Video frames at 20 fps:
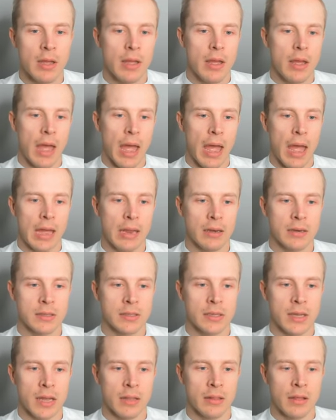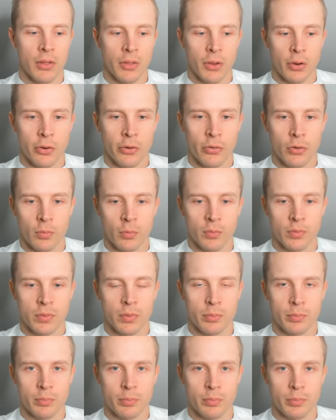and the other group
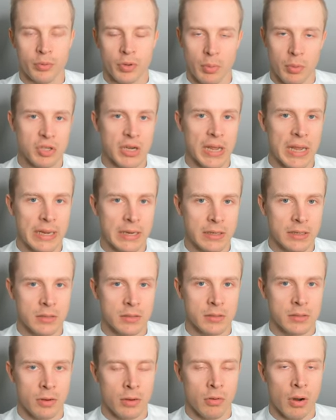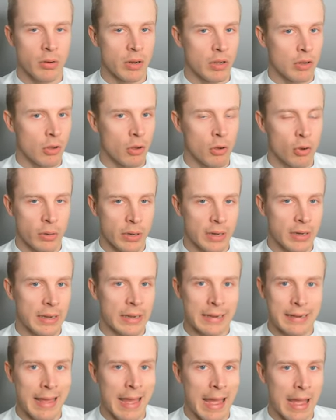pretty much ate around the clock, or they
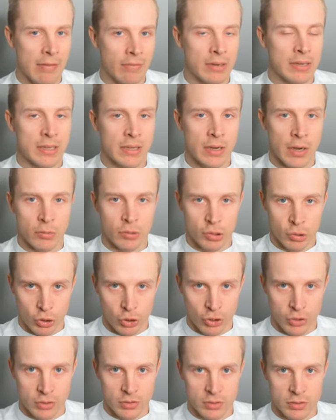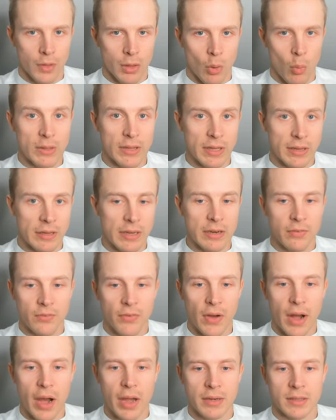didn't have any restrictions. What they did
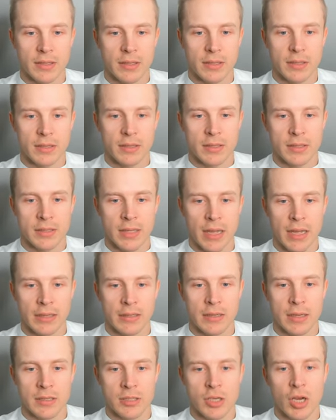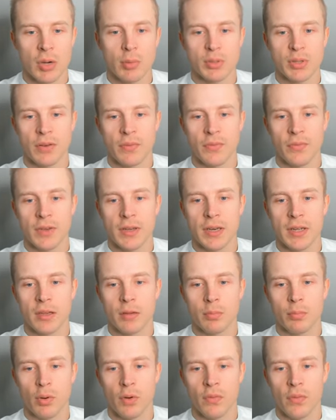find is that time-restricted feeding
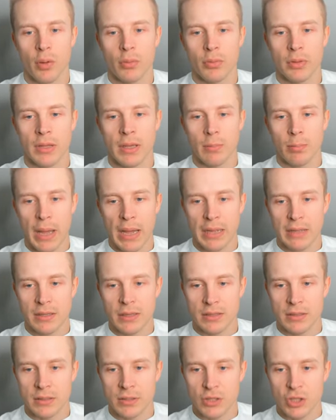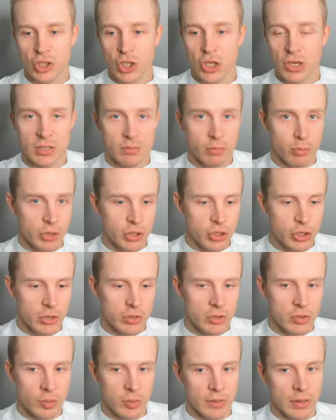profoundly impacted gene expression,
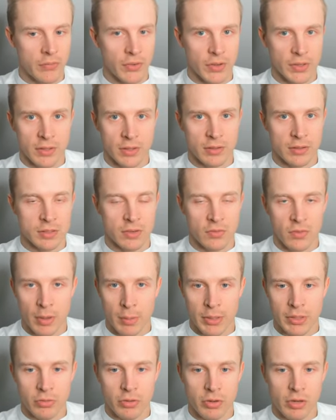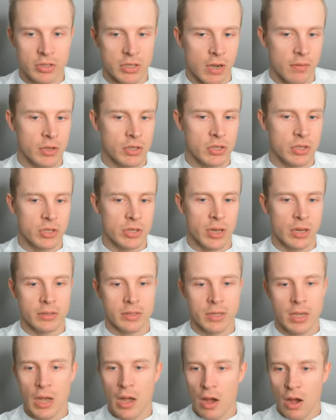so it affected these inflammatory, autophagy, and
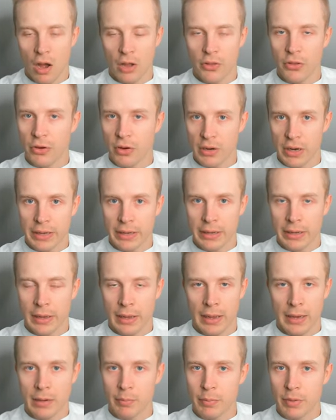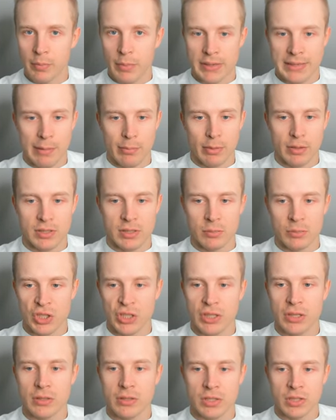other like lipid metabolism
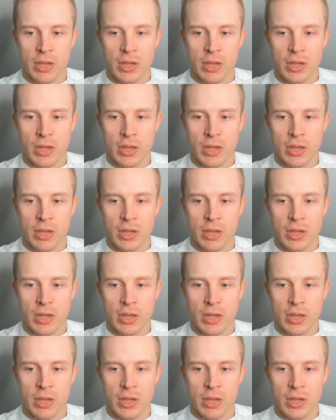genes,